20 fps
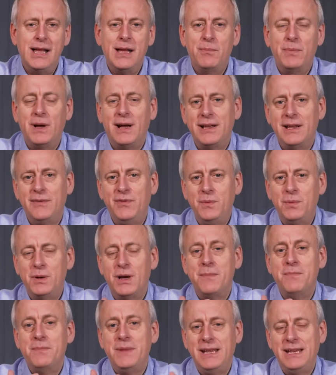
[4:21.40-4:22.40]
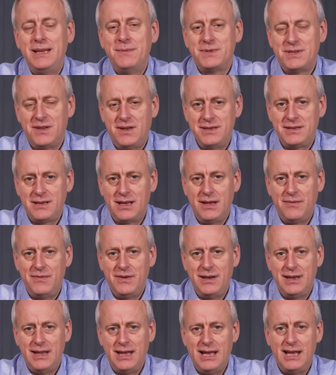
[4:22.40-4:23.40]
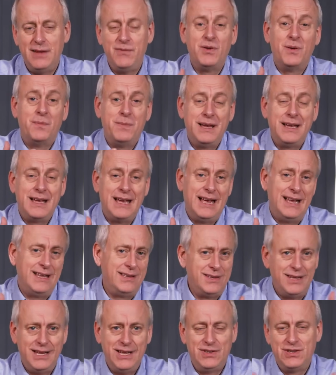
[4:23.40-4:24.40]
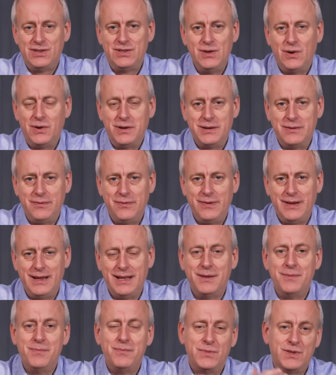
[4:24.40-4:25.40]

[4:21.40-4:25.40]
But if you put a medium sized glove in there, if you've got big hands, it's just not going to fit.